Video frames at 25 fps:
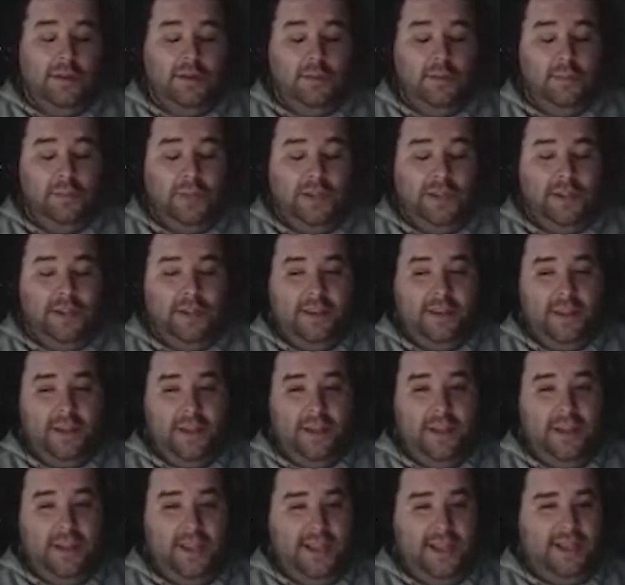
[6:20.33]
But,
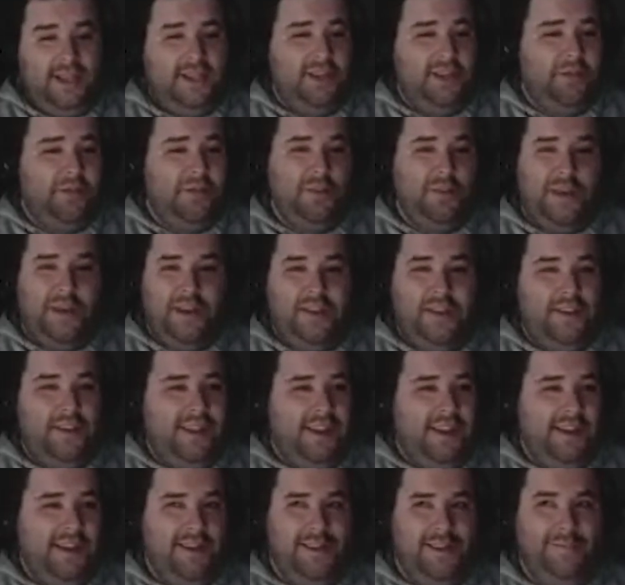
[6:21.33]
yeah, Tetris Battle
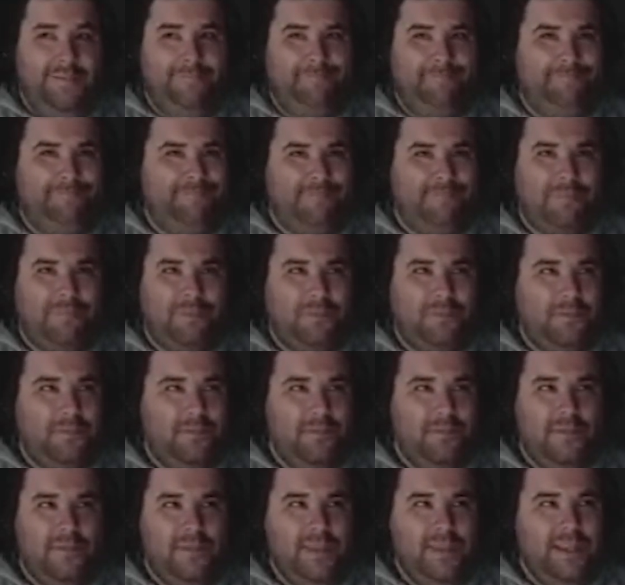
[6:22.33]
Gaiden,
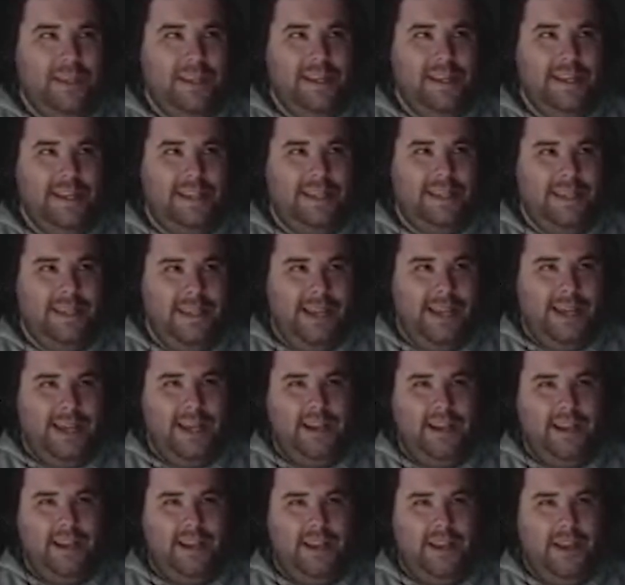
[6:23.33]
it's
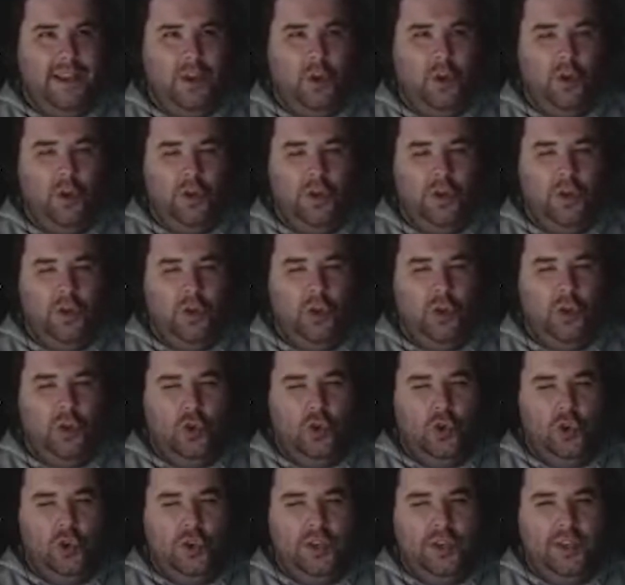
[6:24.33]
not a
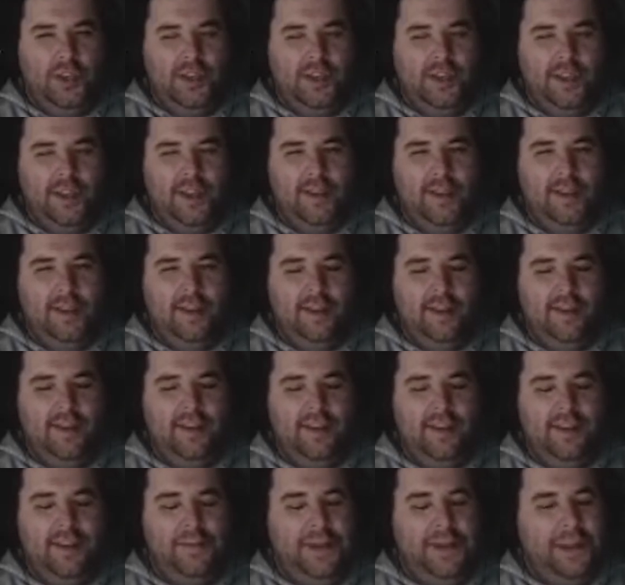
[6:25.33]
good,
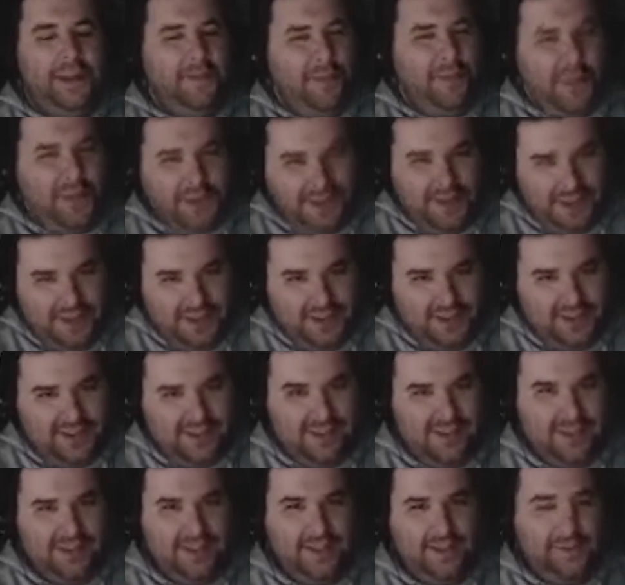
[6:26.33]
in my opinion,
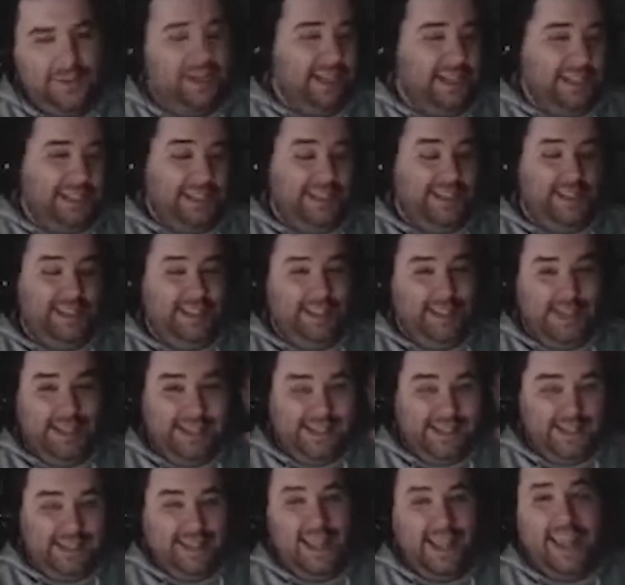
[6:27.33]
I mean, it's
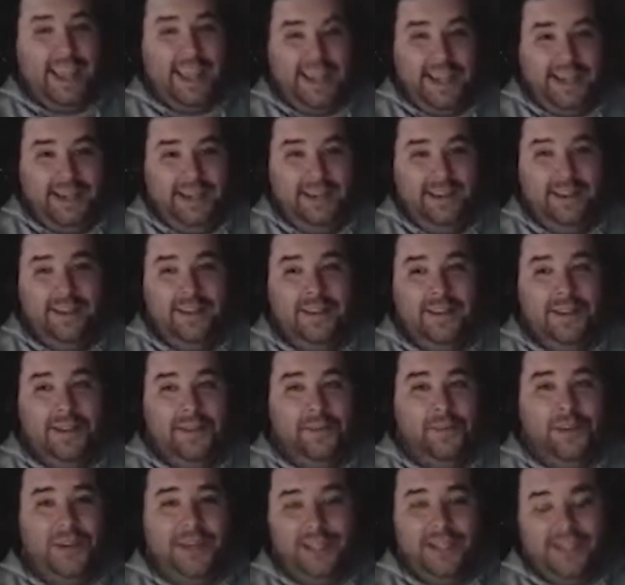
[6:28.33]
insane,
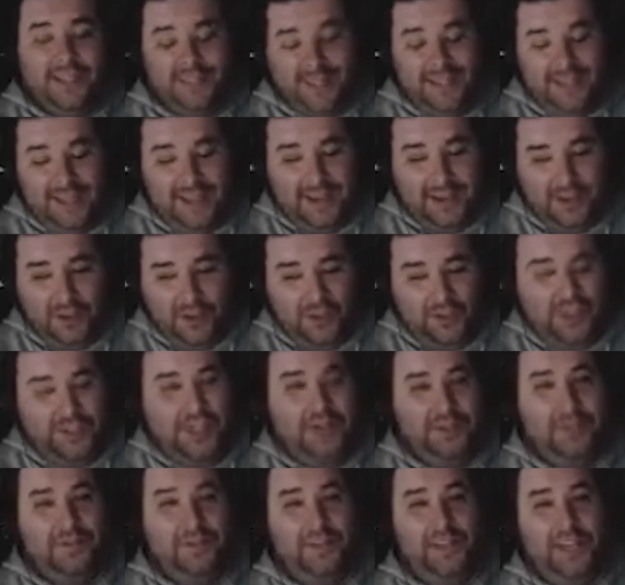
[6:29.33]
but it's not a good
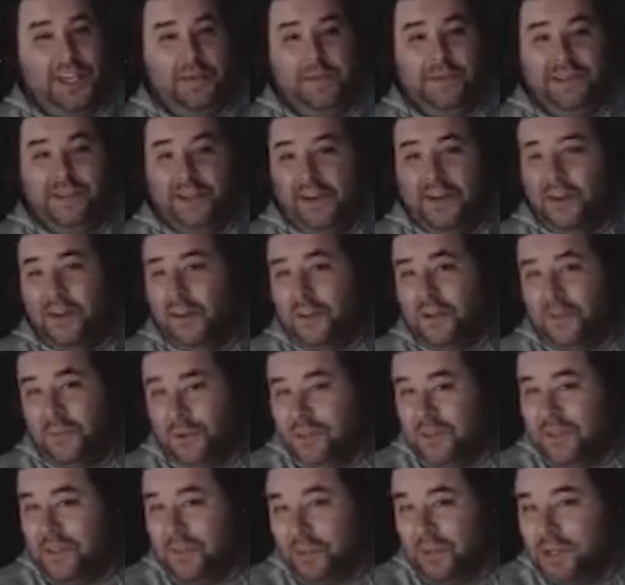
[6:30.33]
Tetris game. It's not a good
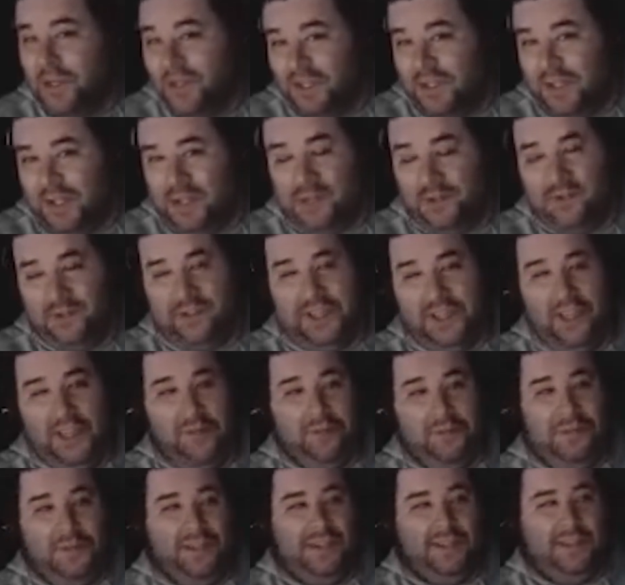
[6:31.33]
multiplayer Tetris
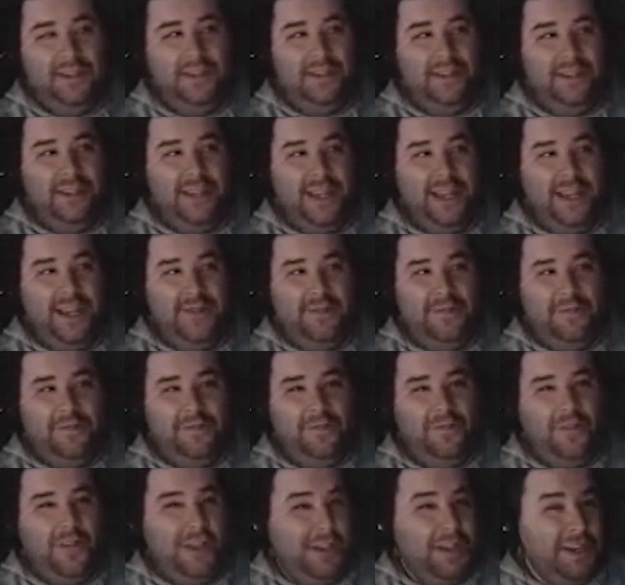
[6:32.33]
game. It's not
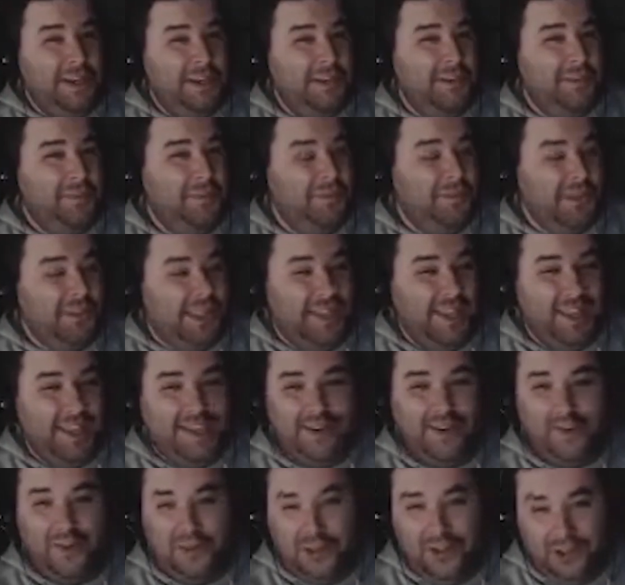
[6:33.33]
fun to play
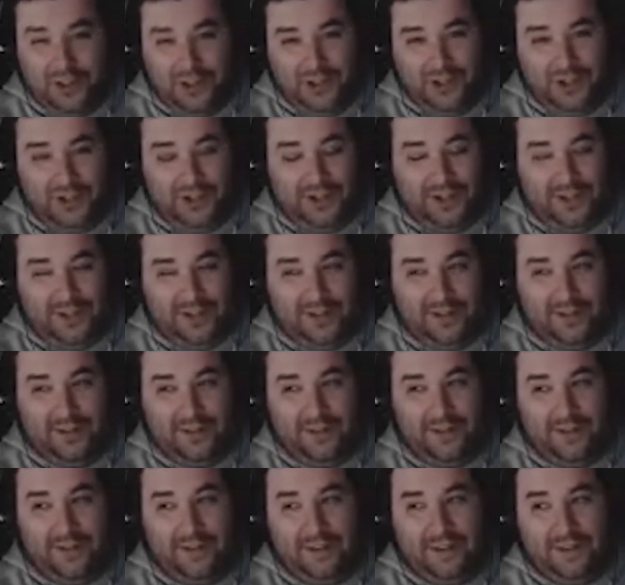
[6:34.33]
at
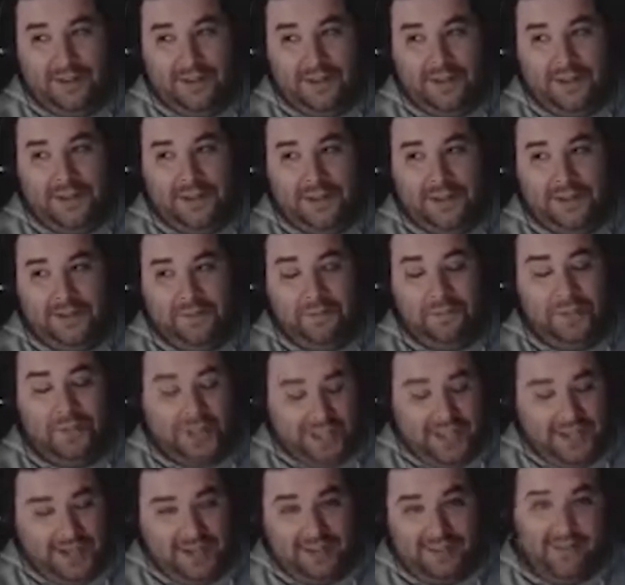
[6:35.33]
all.
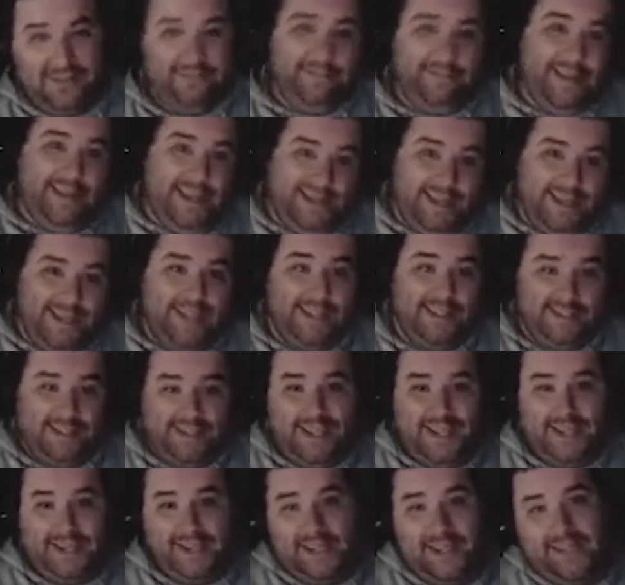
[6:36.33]
But I guess
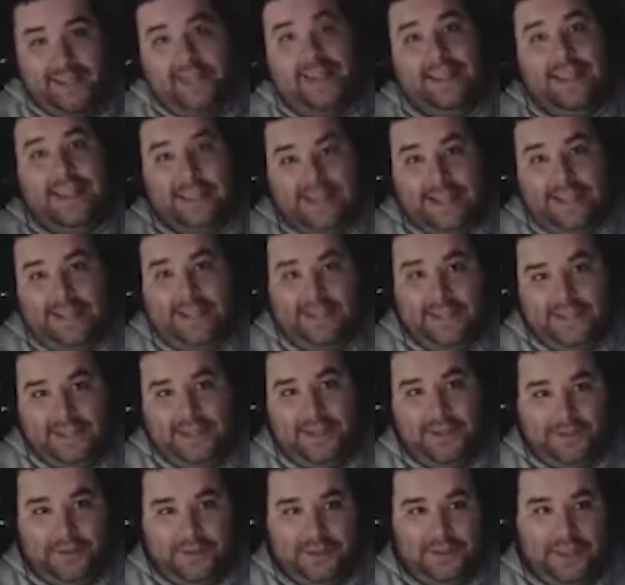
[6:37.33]
technically it's a
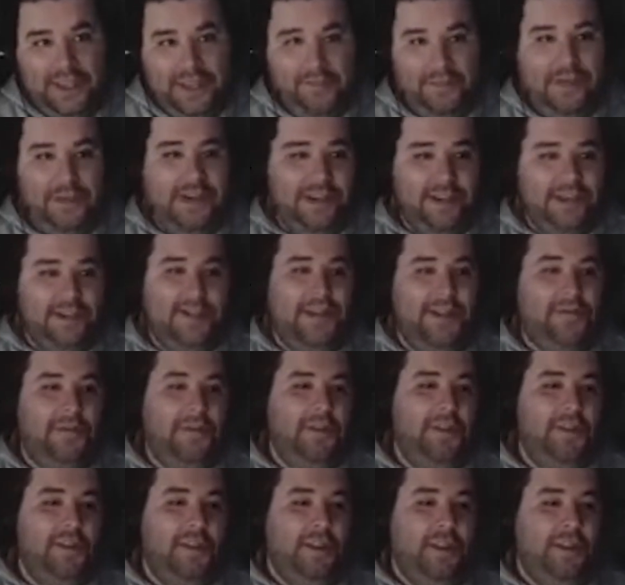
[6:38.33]
Tetris game, and it is
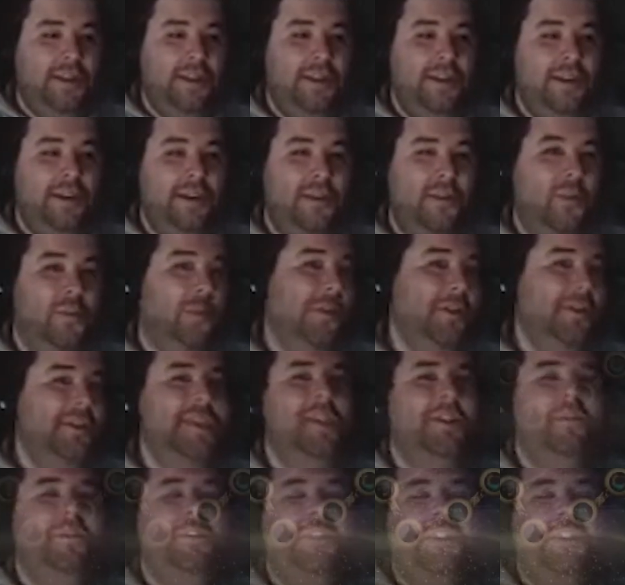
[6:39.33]
definitely the worst Tetris